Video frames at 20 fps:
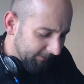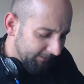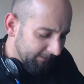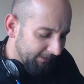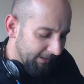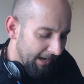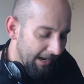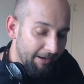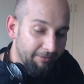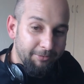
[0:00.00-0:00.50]
you
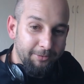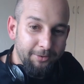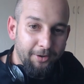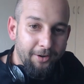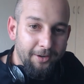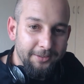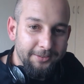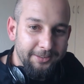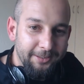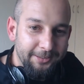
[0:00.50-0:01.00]
have to
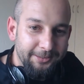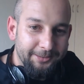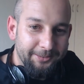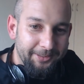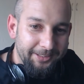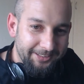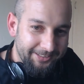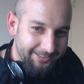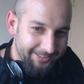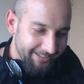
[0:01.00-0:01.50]
ask those
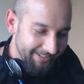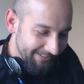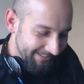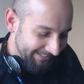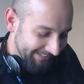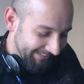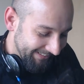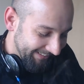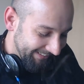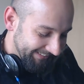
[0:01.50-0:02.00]

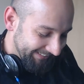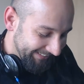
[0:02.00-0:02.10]
questions.